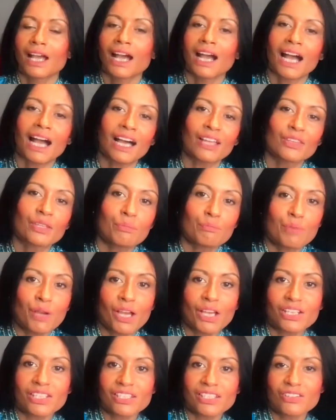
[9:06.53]
And the
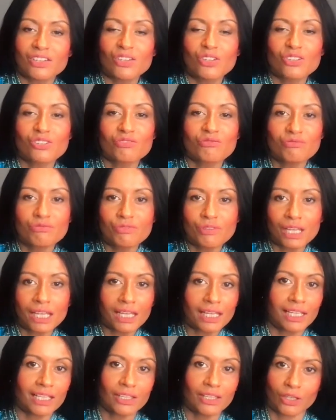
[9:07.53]
person who's
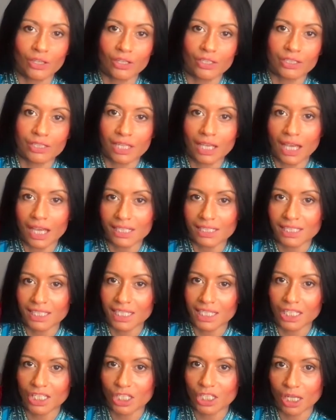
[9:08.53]
really good at
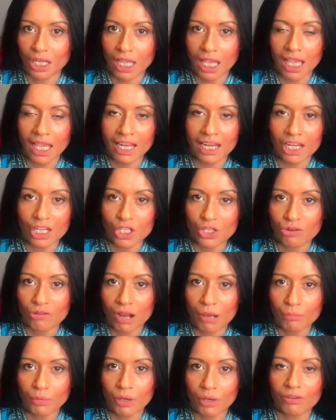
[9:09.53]
teaching English grammar,